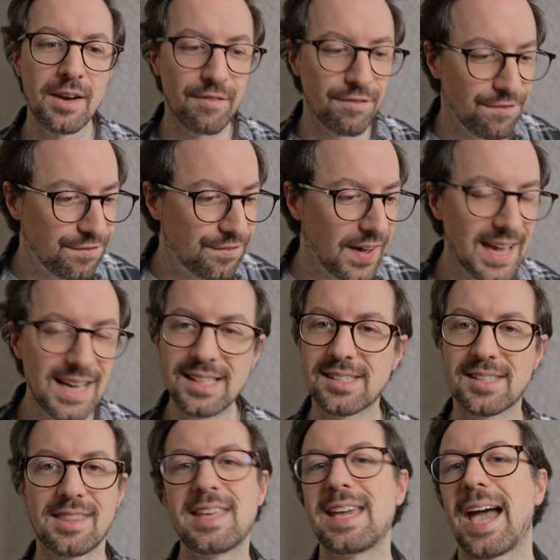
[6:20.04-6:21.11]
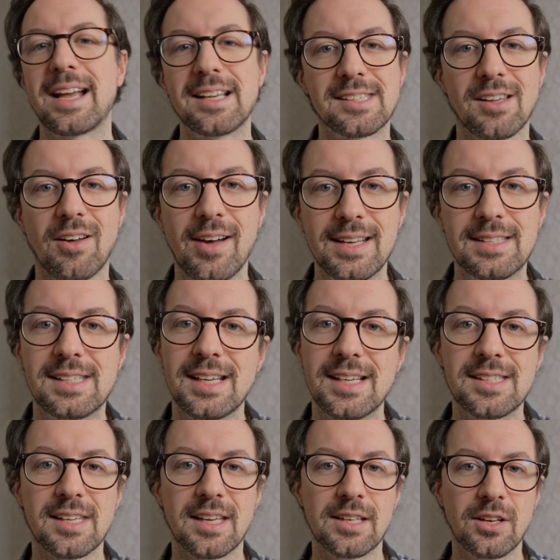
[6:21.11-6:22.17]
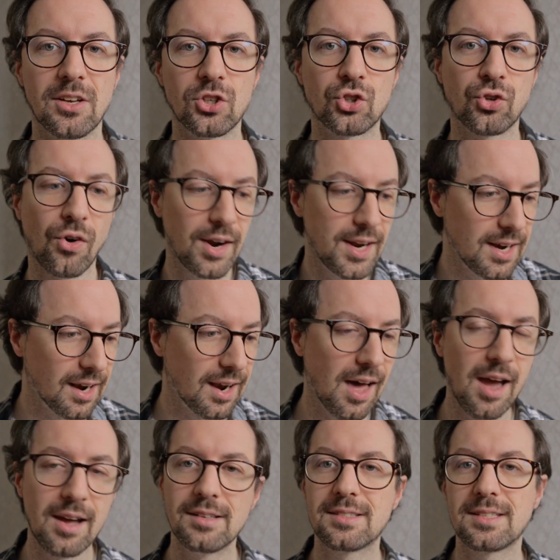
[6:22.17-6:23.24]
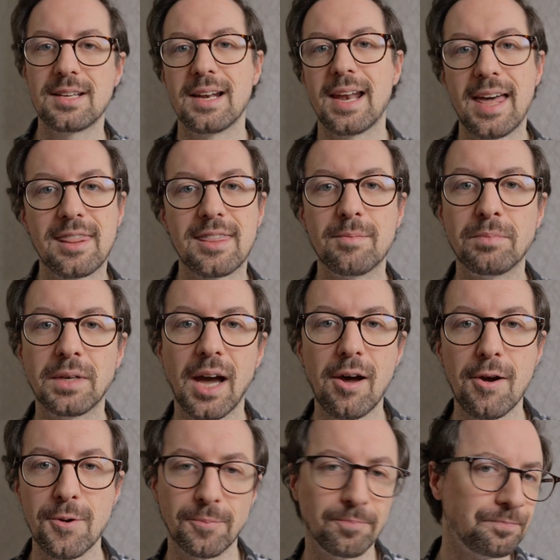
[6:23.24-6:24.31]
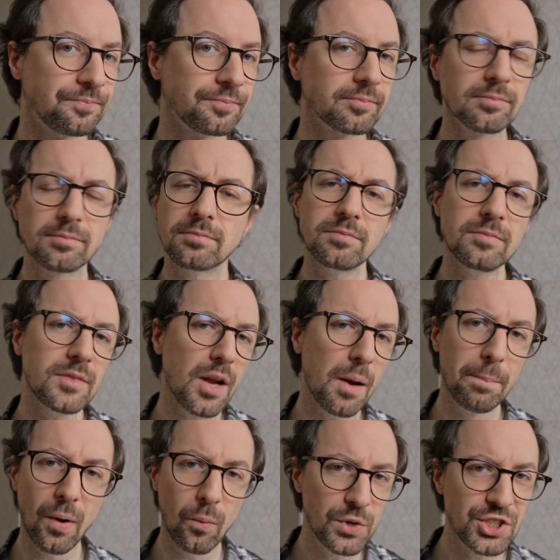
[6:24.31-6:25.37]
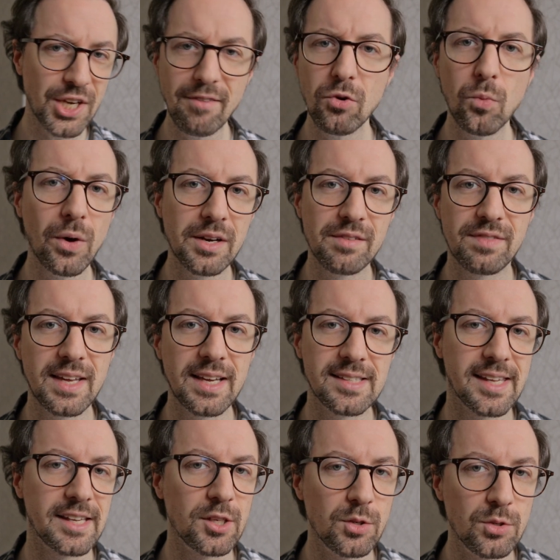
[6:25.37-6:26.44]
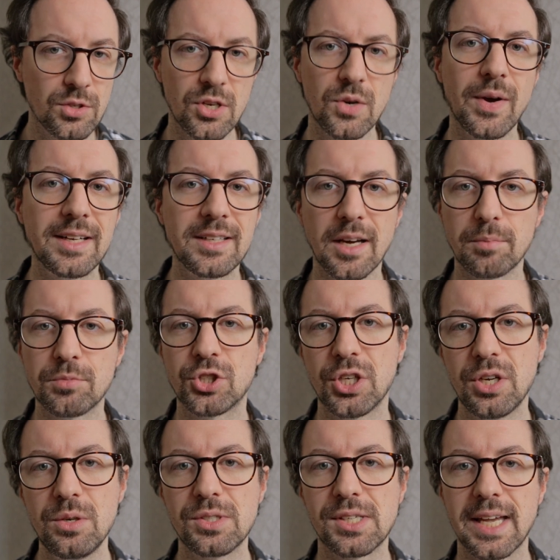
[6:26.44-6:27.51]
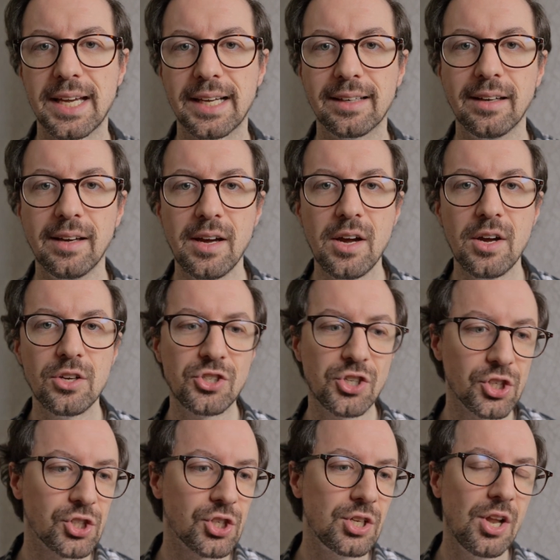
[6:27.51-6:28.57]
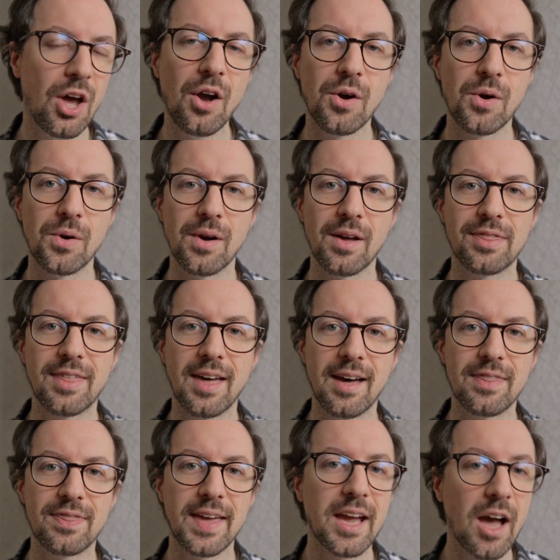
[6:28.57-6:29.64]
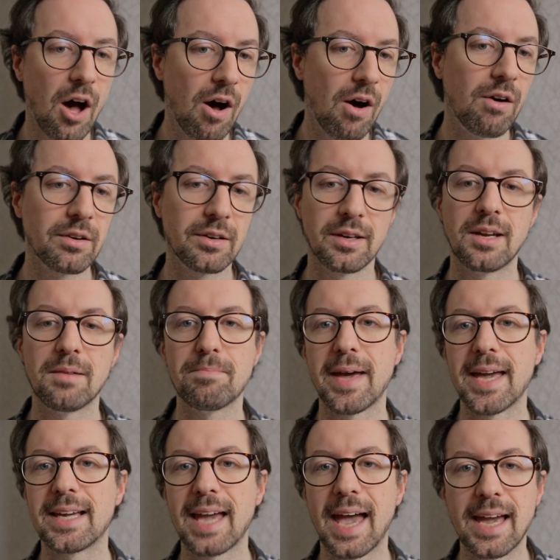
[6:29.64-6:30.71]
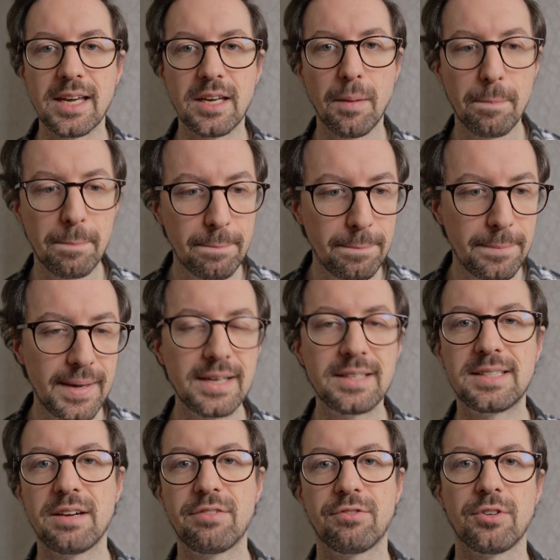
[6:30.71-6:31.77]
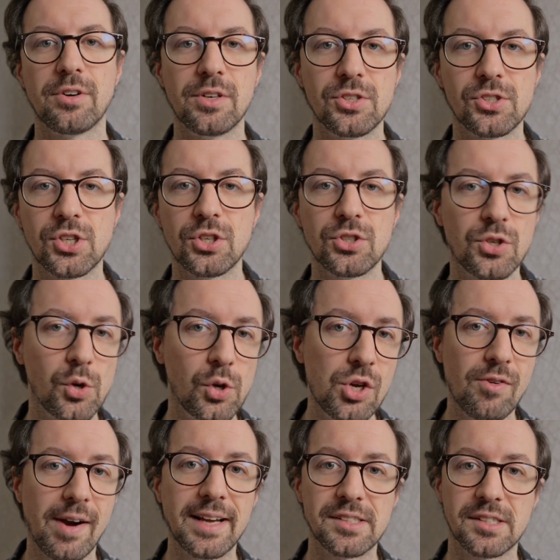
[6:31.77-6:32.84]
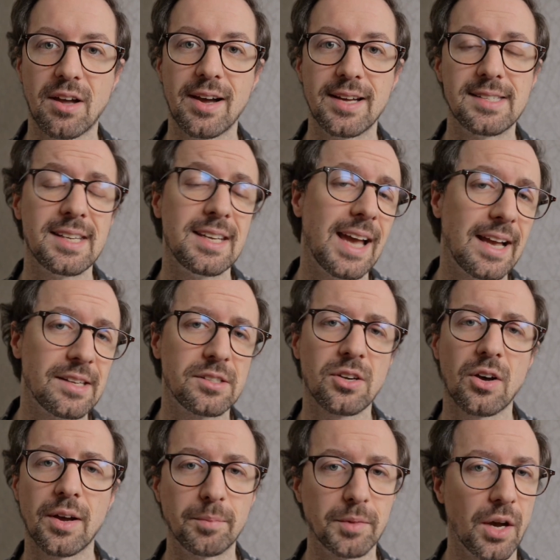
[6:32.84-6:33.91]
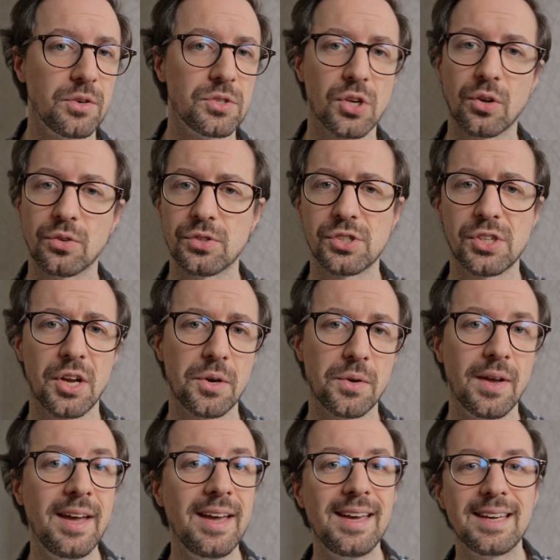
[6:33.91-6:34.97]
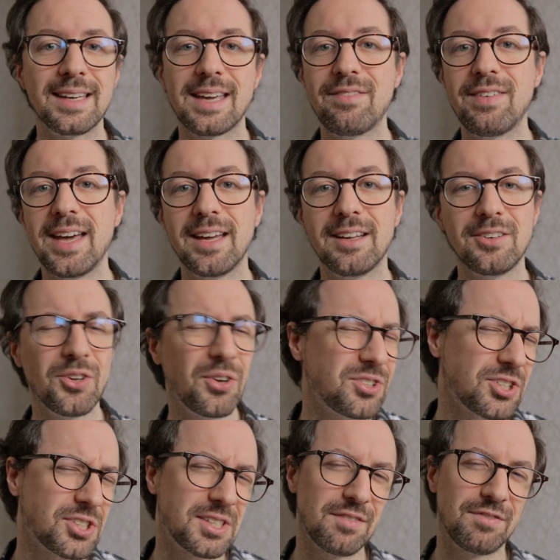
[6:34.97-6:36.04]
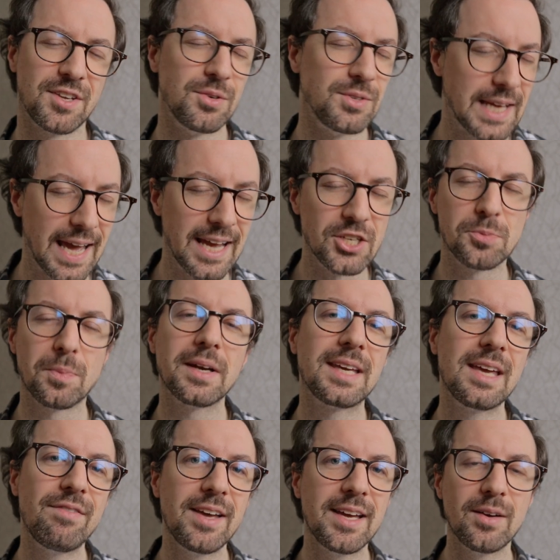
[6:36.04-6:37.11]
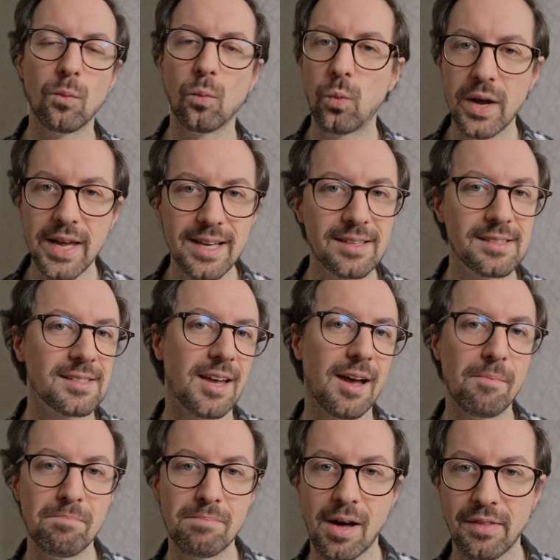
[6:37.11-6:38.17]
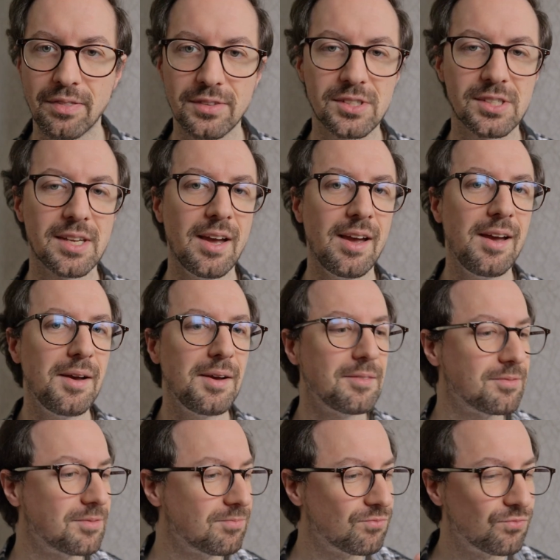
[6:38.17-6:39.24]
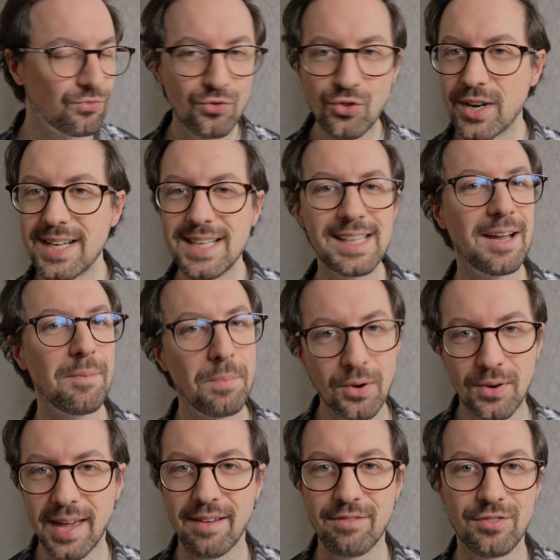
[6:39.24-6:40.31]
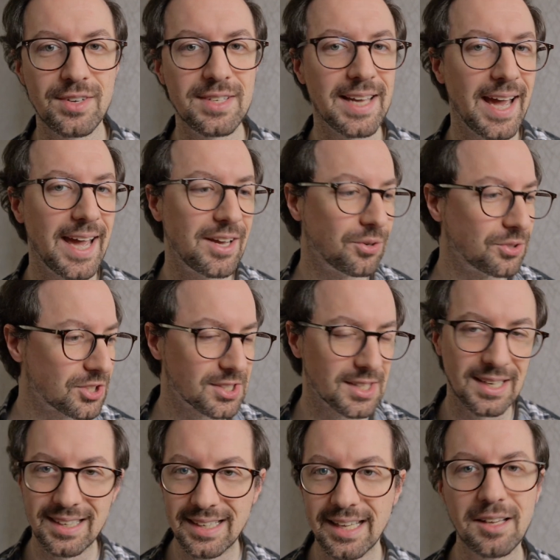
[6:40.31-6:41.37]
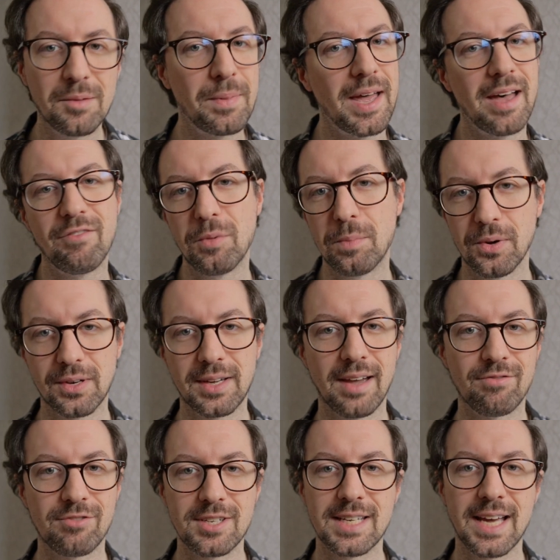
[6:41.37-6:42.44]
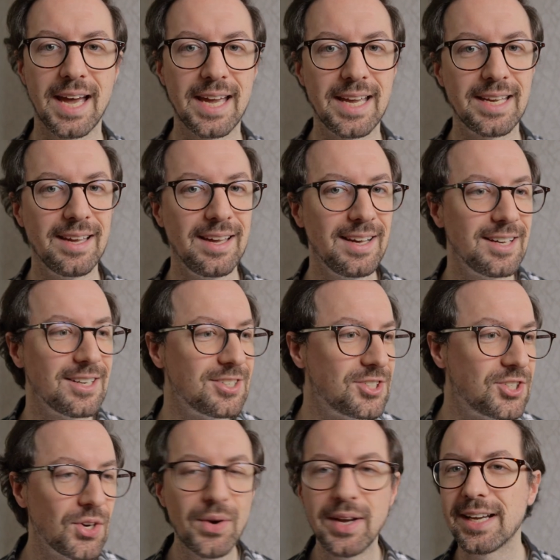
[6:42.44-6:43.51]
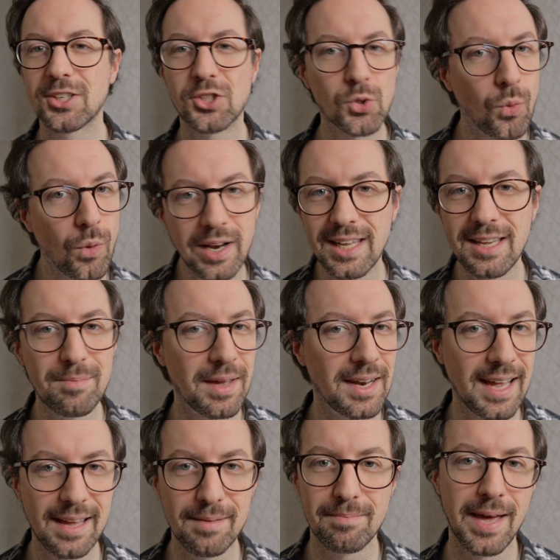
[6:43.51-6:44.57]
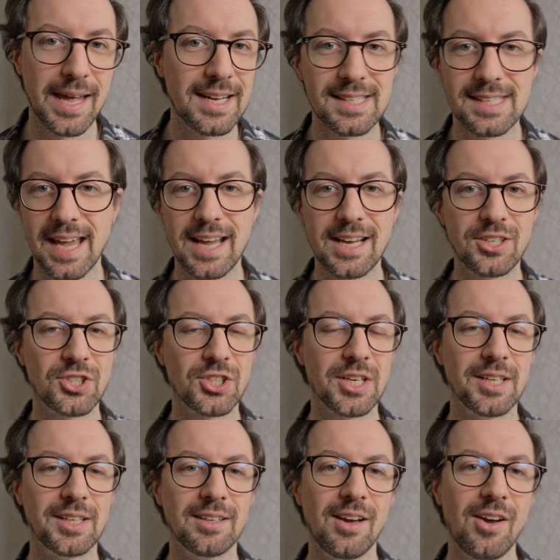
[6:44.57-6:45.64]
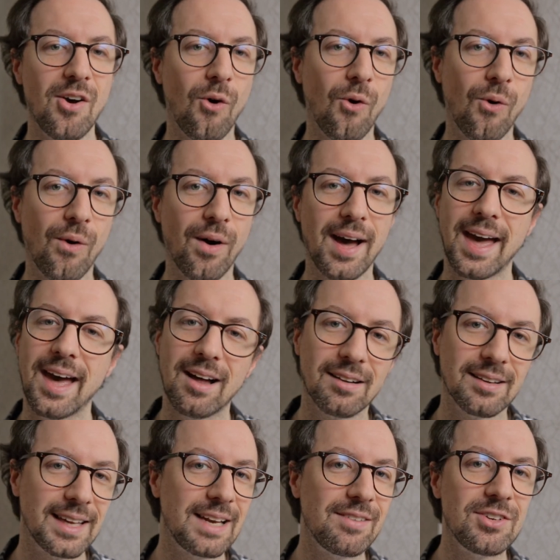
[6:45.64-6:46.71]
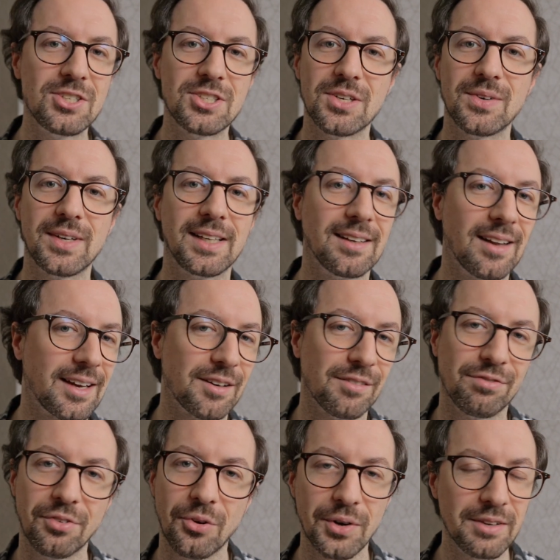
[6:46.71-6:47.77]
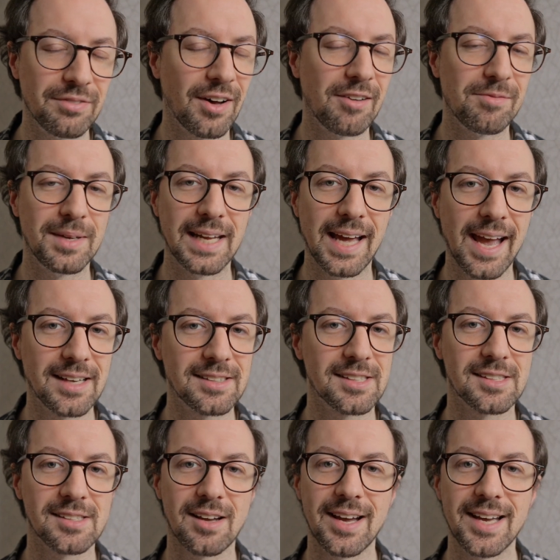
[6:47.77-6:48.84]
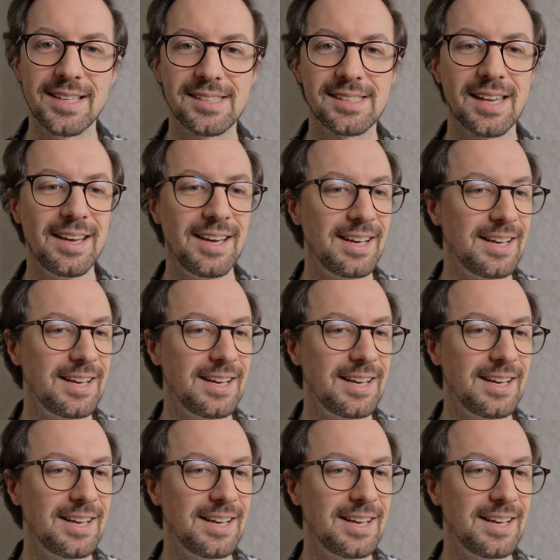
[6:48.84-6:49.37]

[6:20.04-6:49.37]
face the anxieties and try and learn to let them go. But whichever one of these that you do end up choosing, just know that they are going to make a big difference to your anxiety as time goes on. So give it not just a few days, but give it weeks and months. Reading a book every day, or just a little bit of a book every day, doing a 20 minute meditation or hell, even doing like a 45 minute exercise,